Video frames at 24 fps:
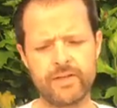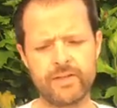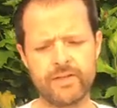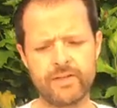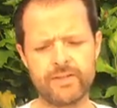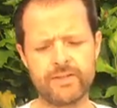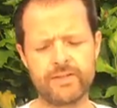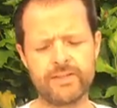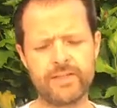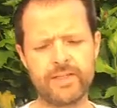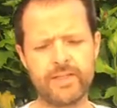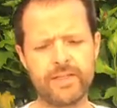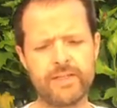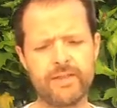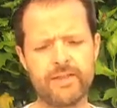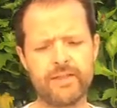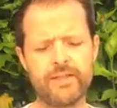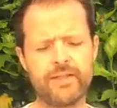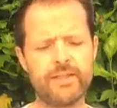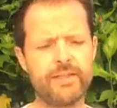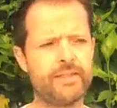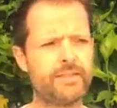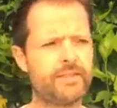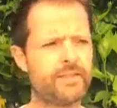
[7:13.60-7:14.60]
seeing
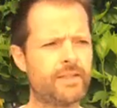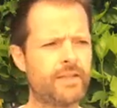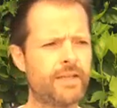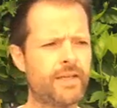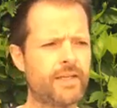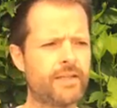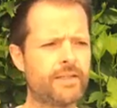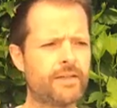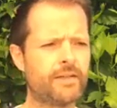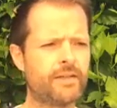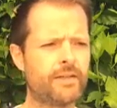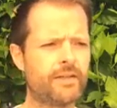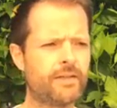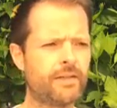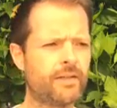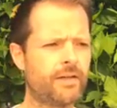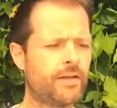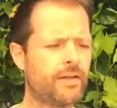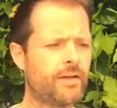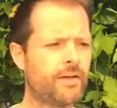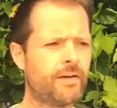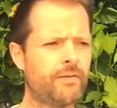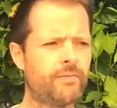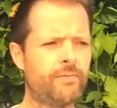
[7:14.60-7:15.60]
these
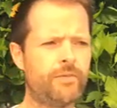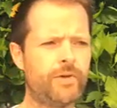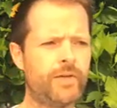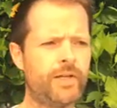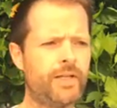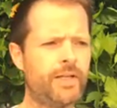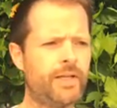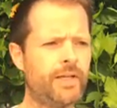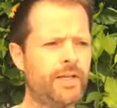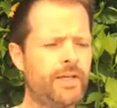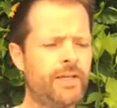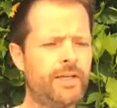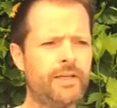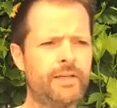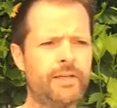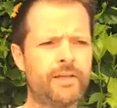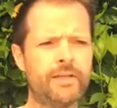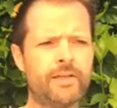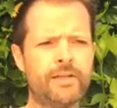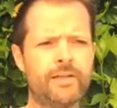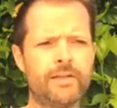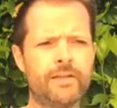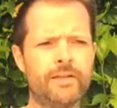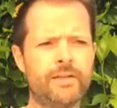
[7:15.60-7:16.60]
really
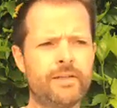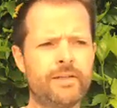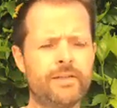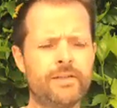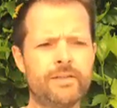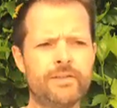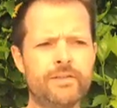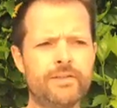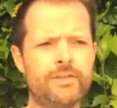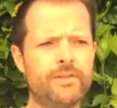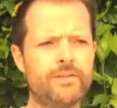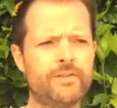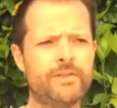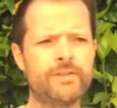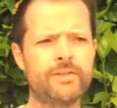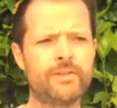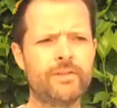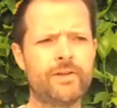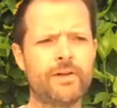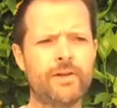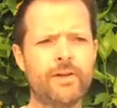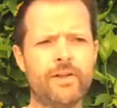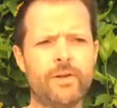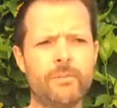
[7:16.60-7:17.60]
just
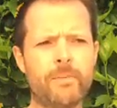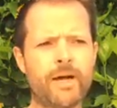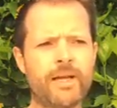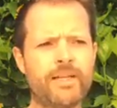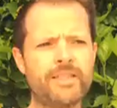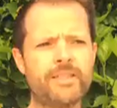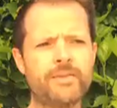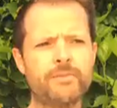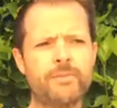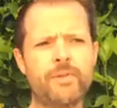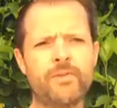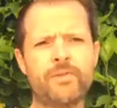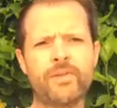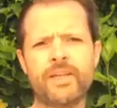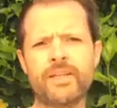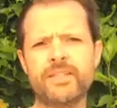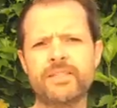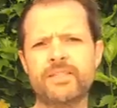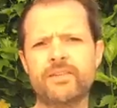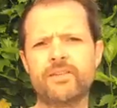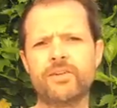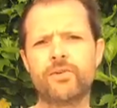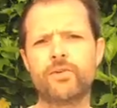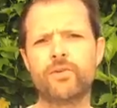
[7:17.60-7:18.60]
unimaginable things
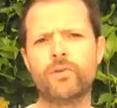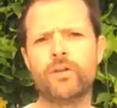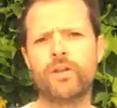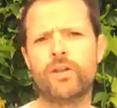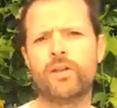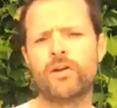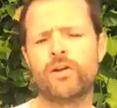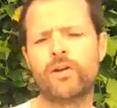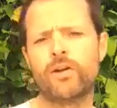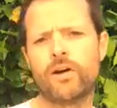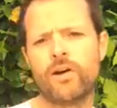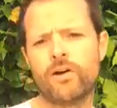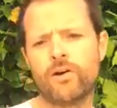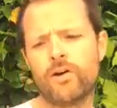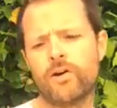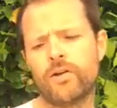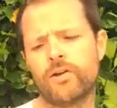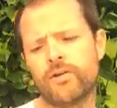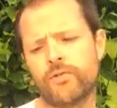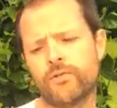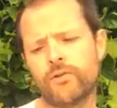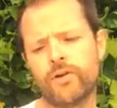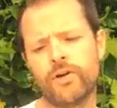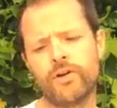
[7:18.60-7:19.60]
that are going on
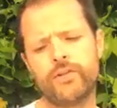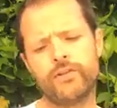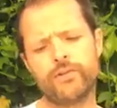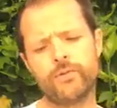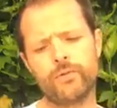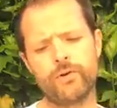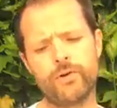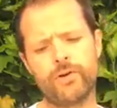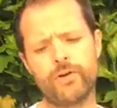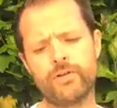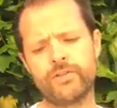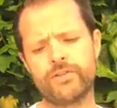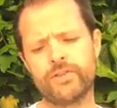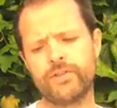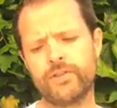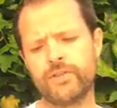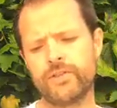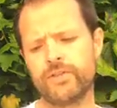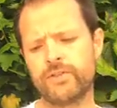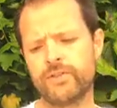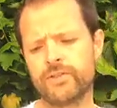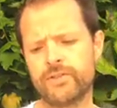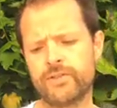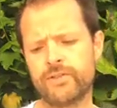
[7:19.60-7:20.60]
around the world to
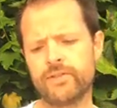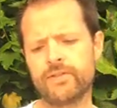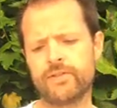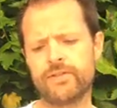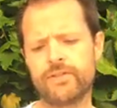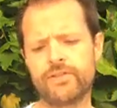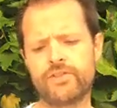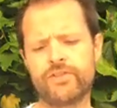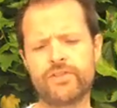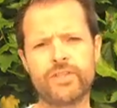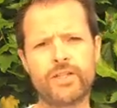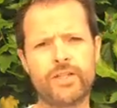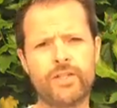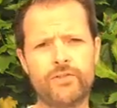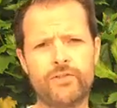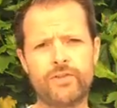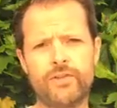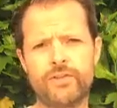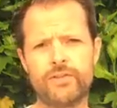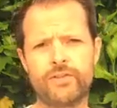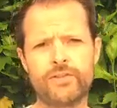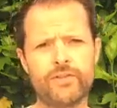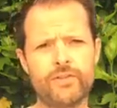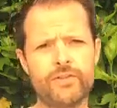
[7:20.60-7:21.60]

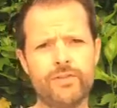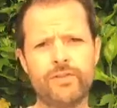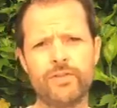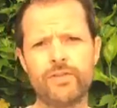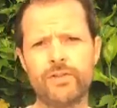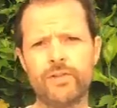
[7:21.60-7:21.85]
children, to